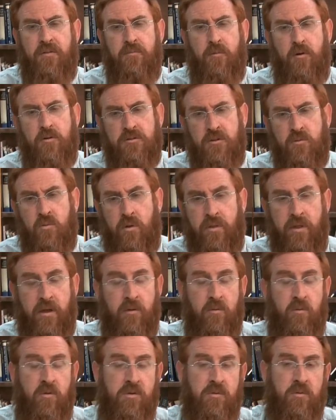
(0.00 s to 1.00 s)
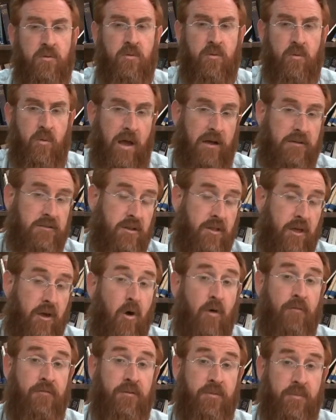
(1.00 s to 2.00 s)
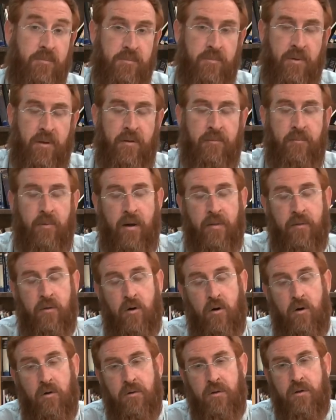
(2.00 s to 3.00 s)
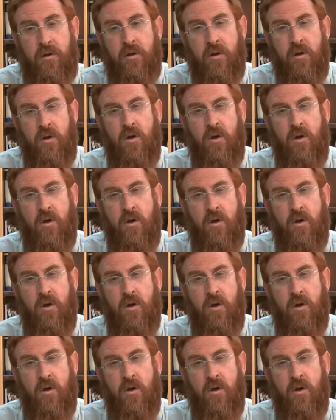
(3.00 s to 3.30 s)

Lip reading: when they offered on their own,